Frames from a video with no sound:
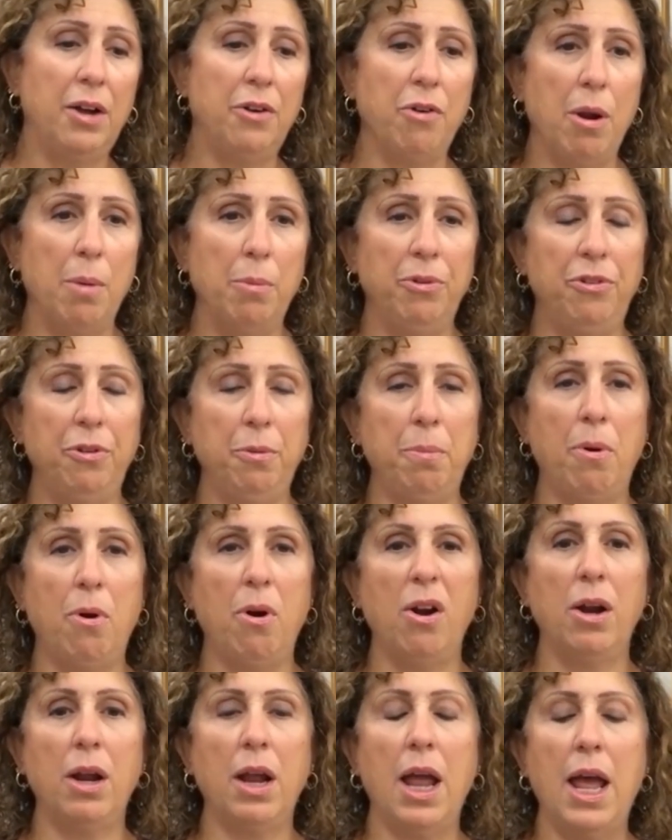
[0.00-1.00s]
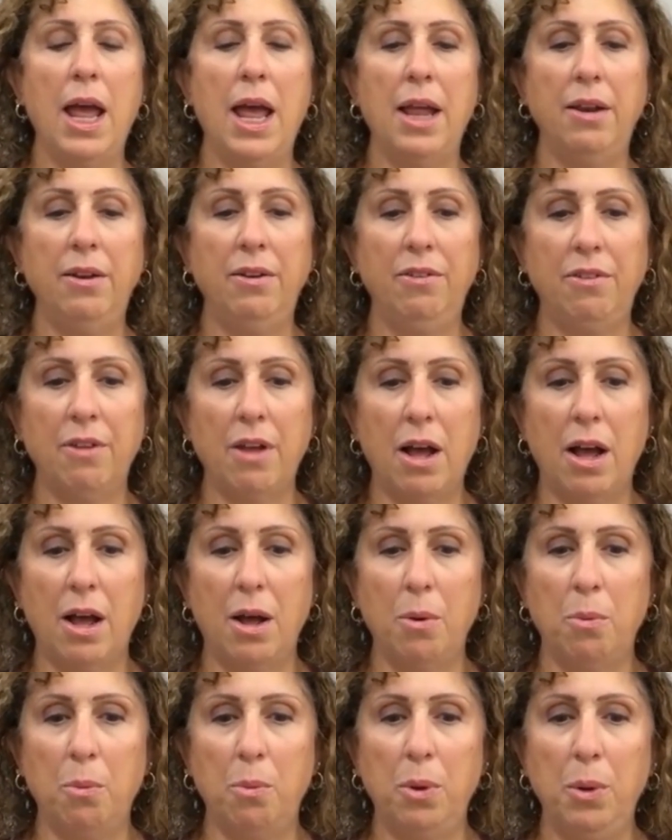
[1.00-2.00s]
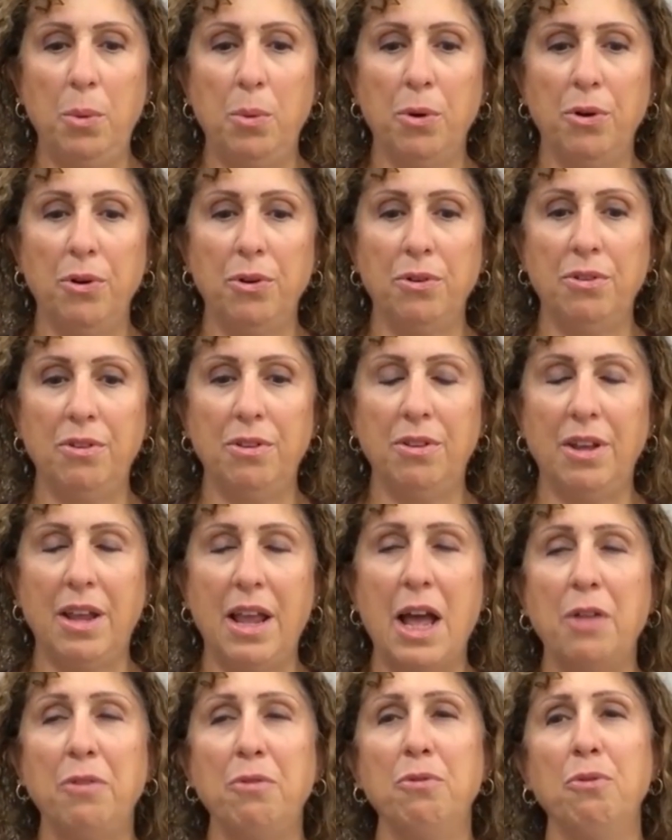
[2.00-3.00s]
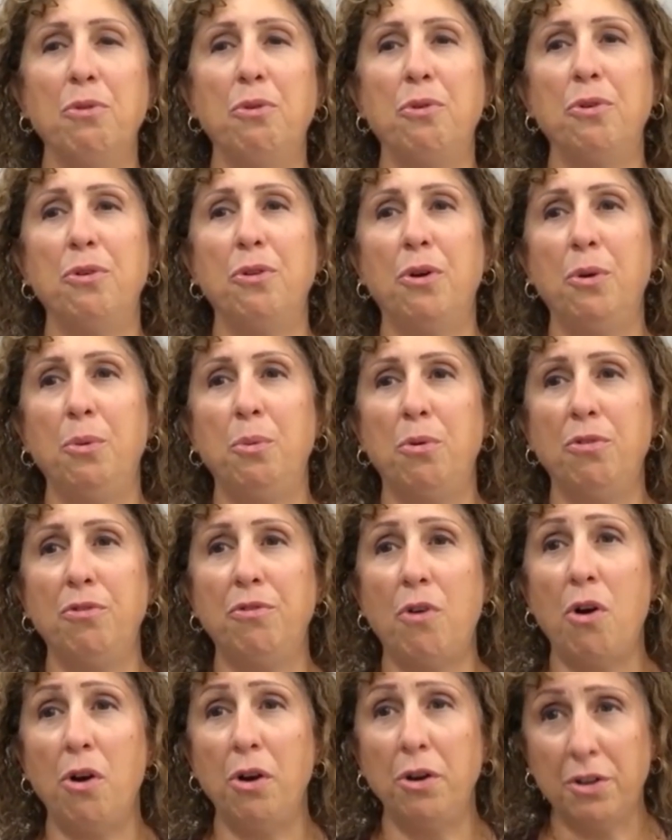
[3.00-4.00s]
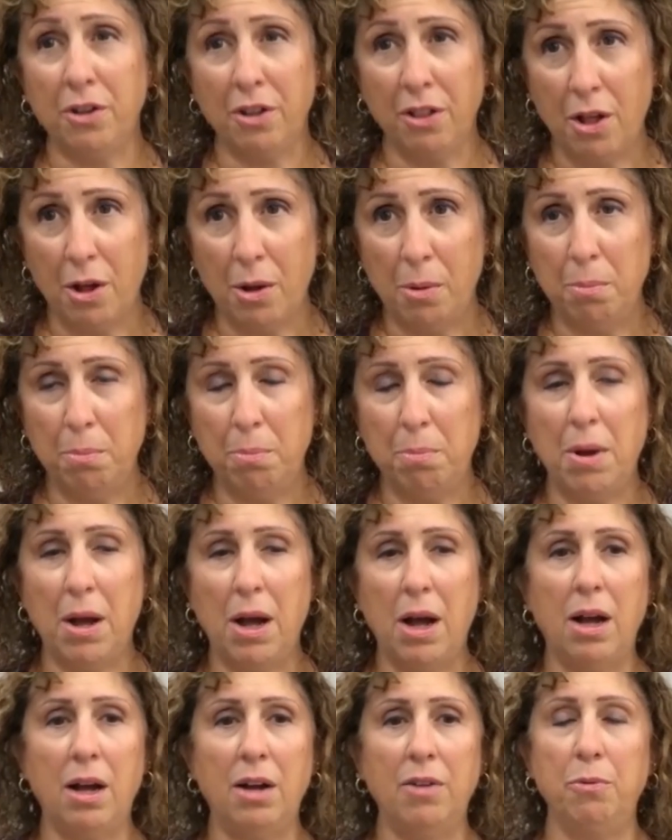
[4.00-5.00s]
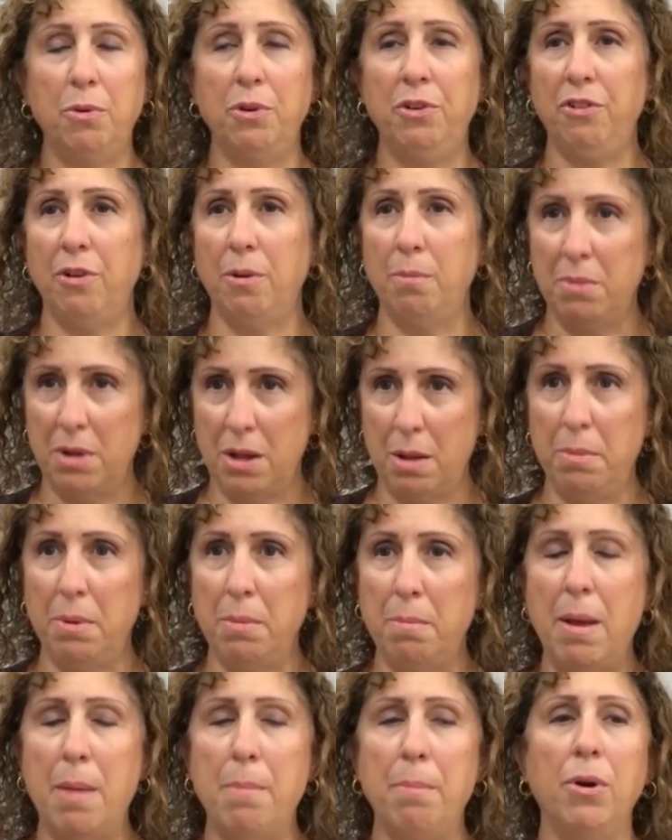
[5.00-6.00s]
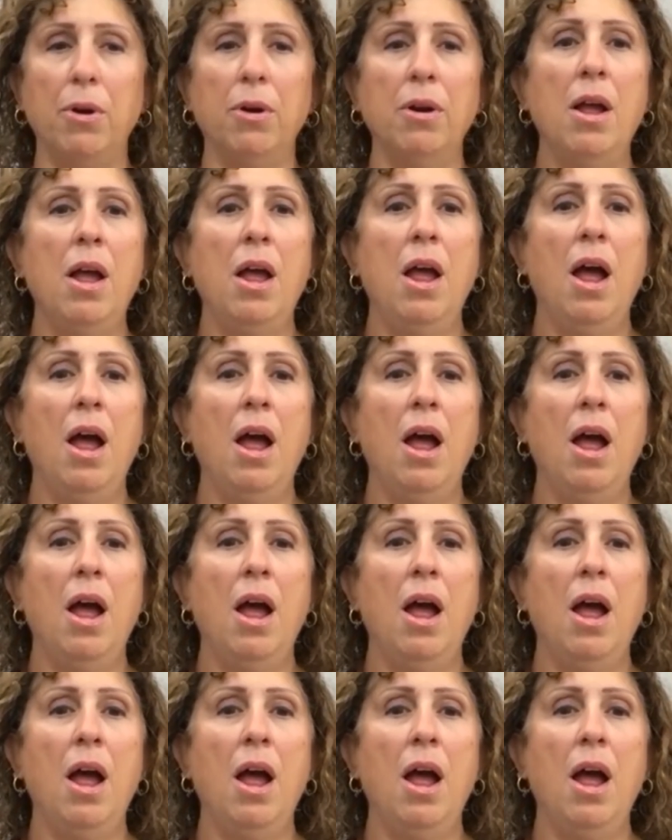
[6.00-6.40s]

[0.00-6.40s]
Gramercy Park, and we were the Catherine Laura Lard Wolf Art Club, which I'm a member.